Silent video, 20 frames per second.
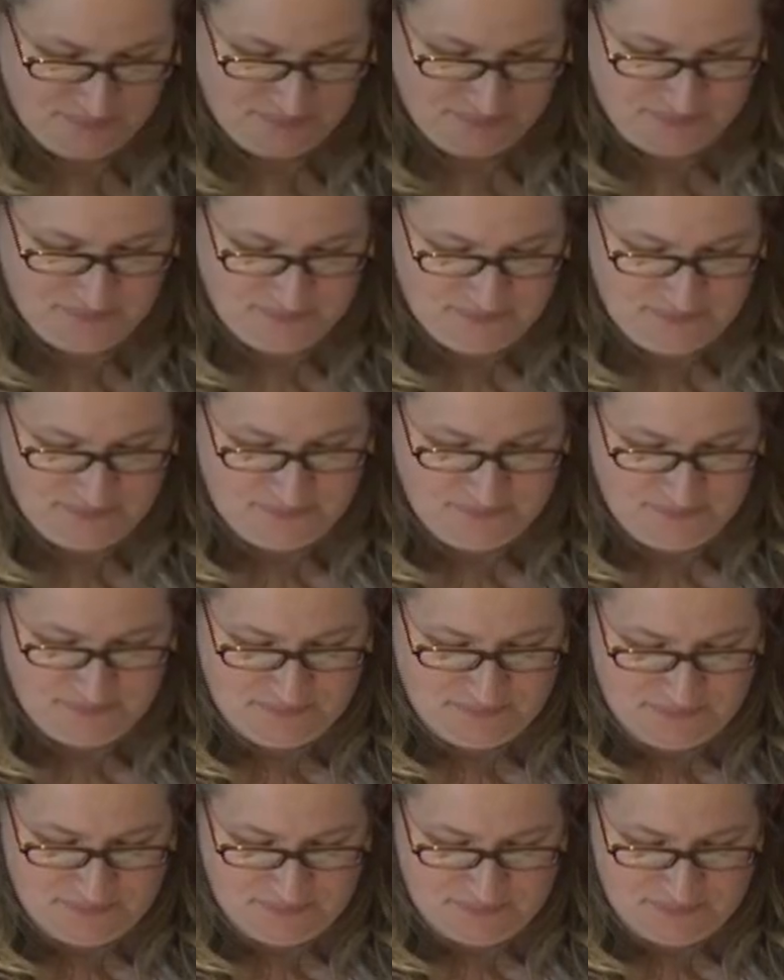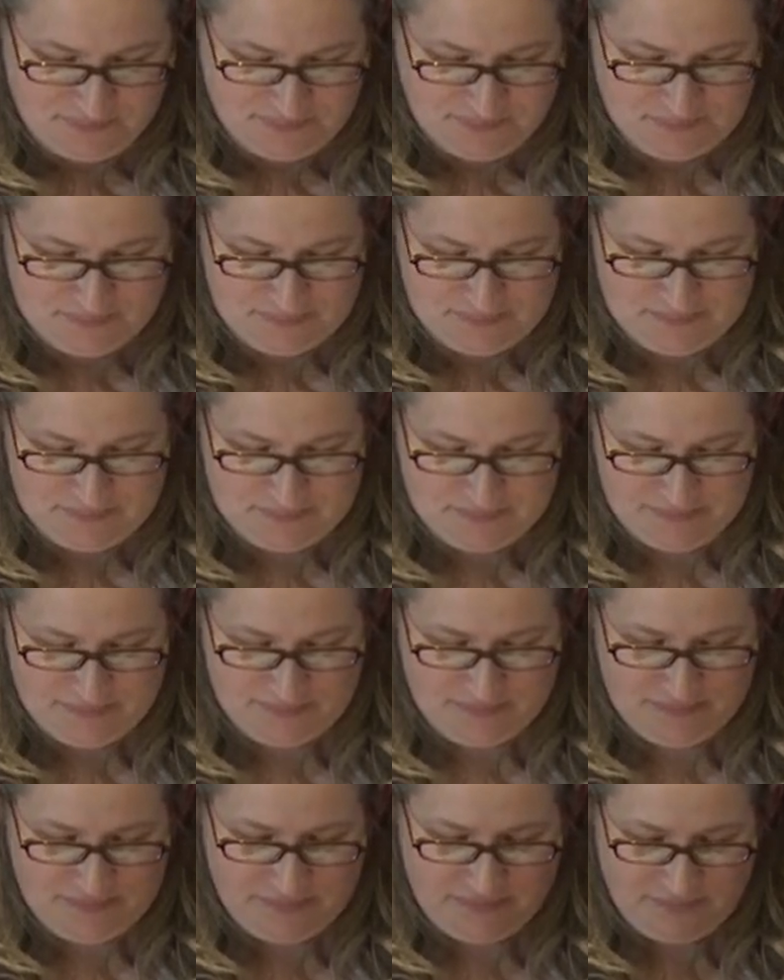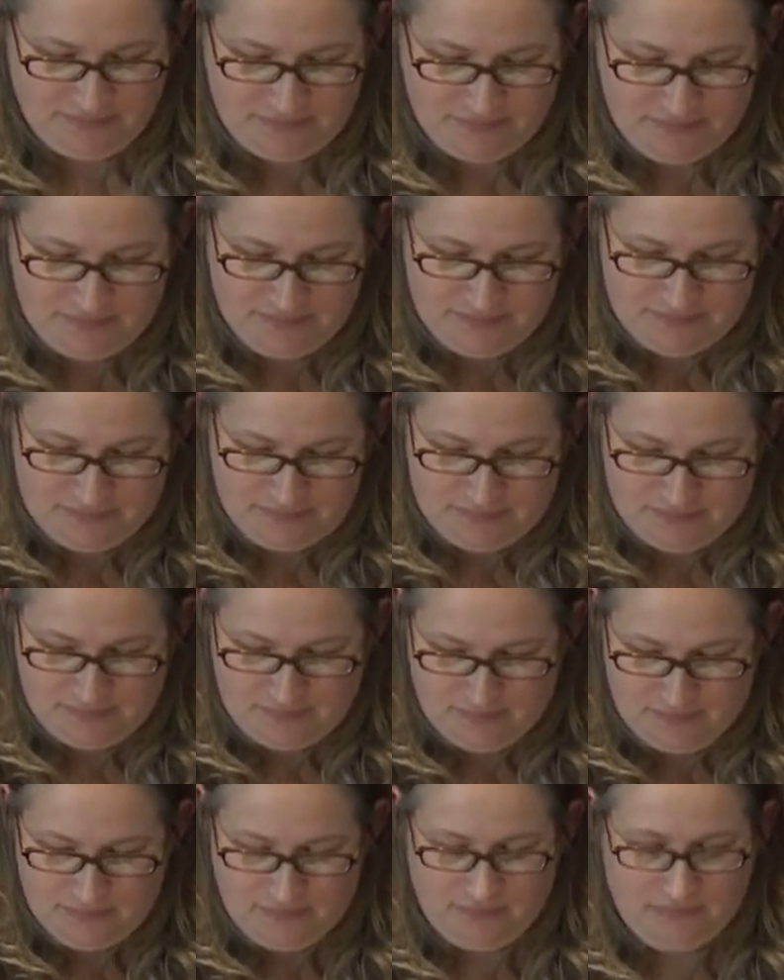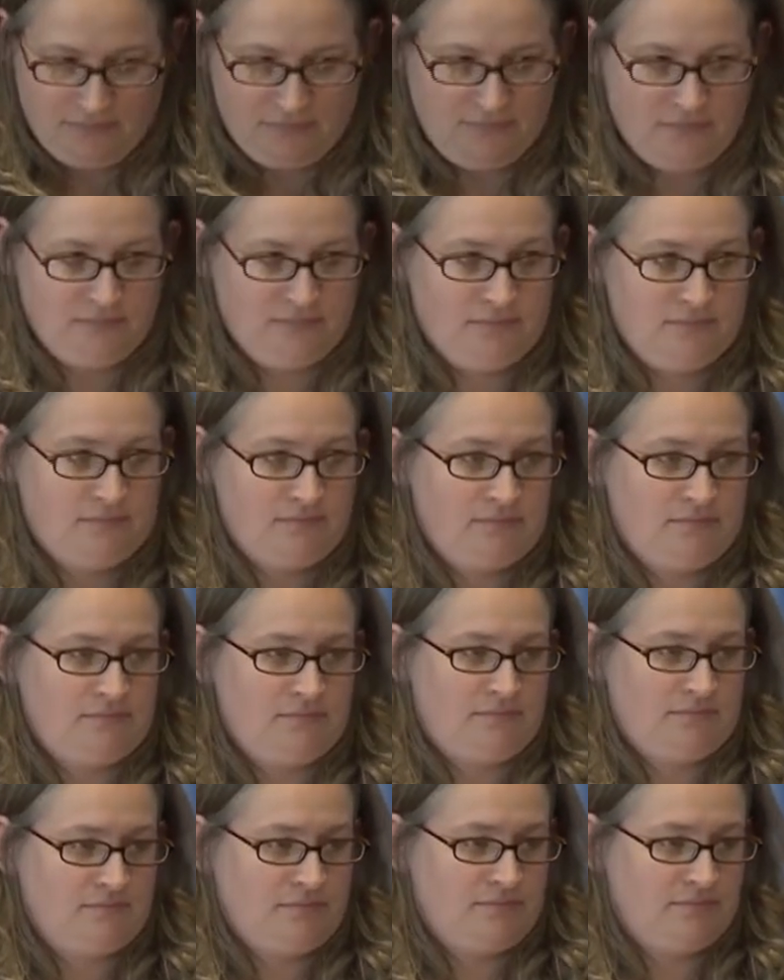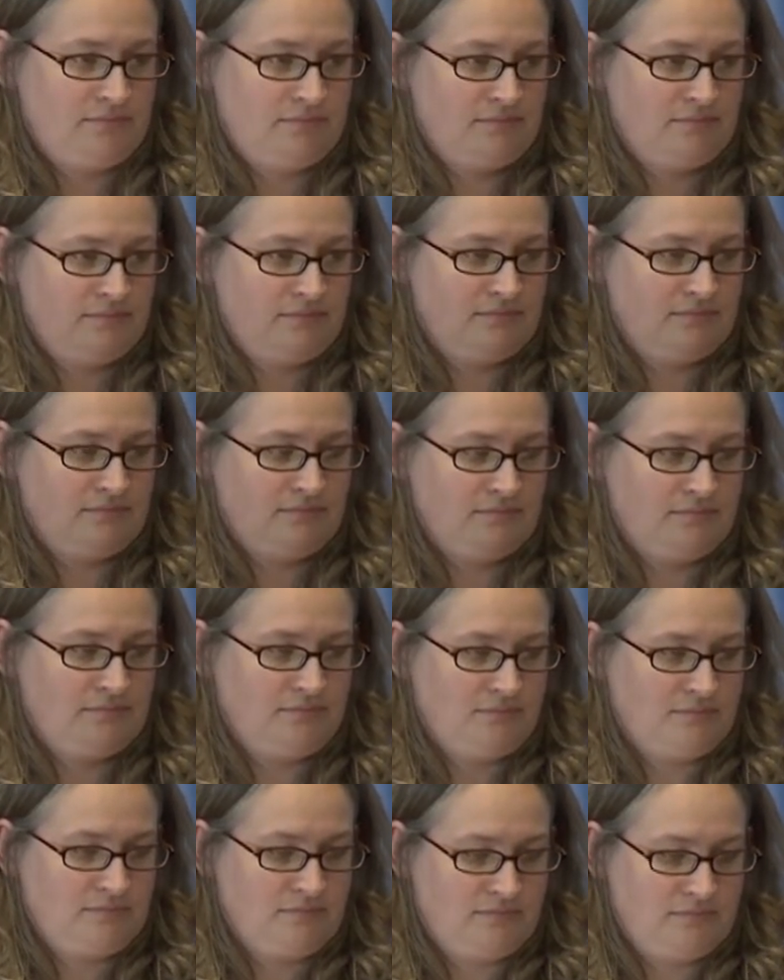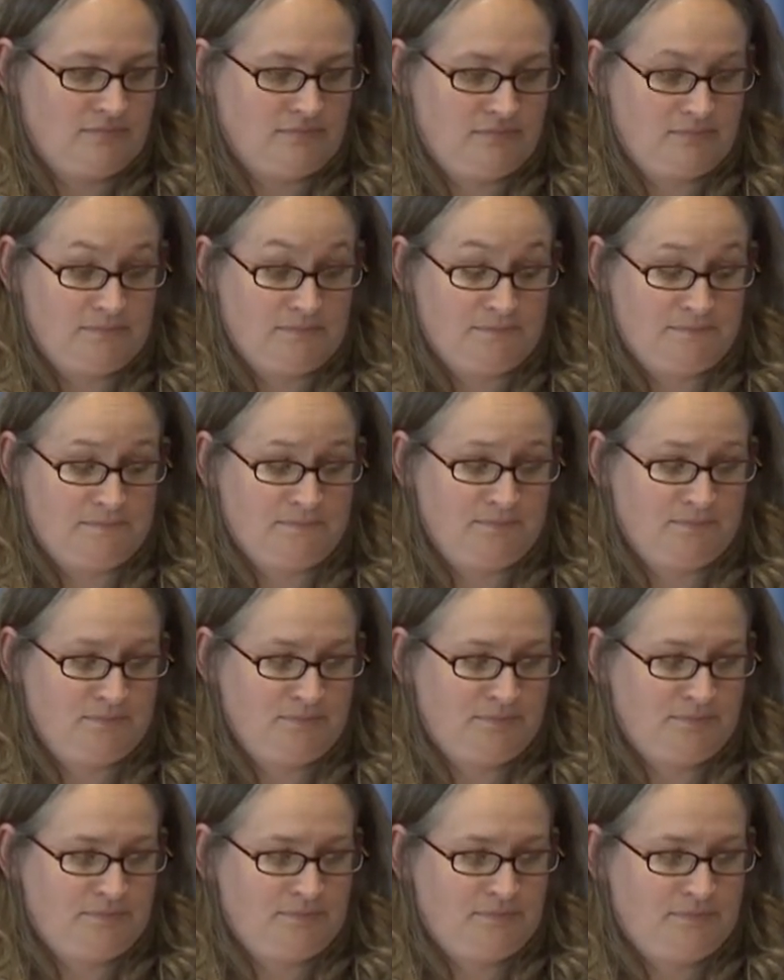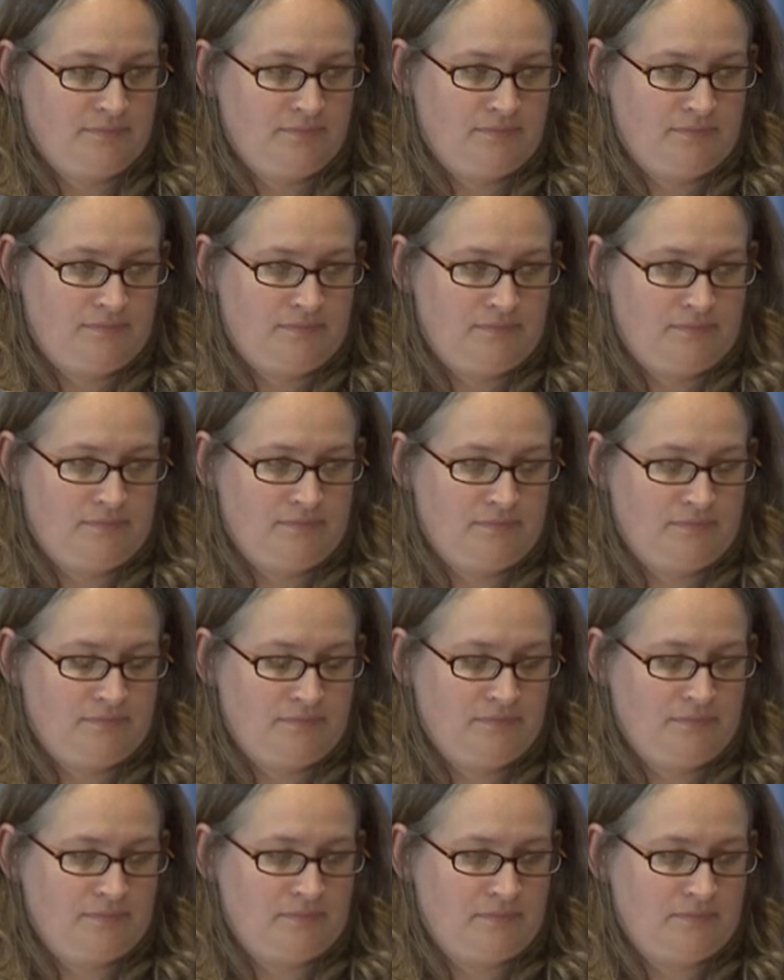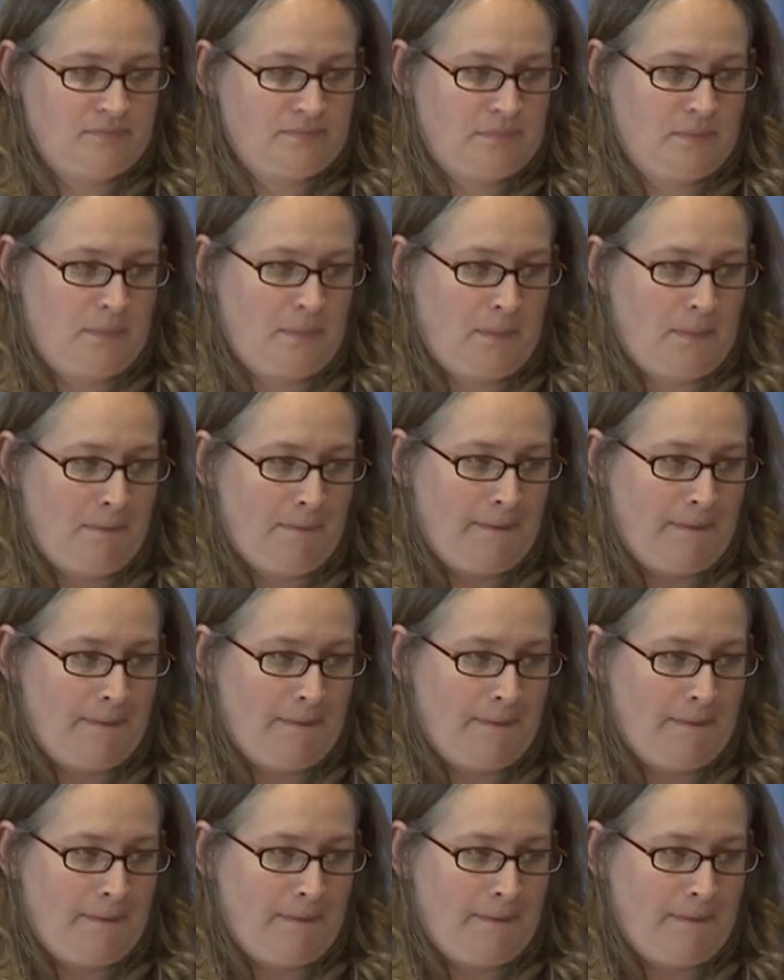[no speech]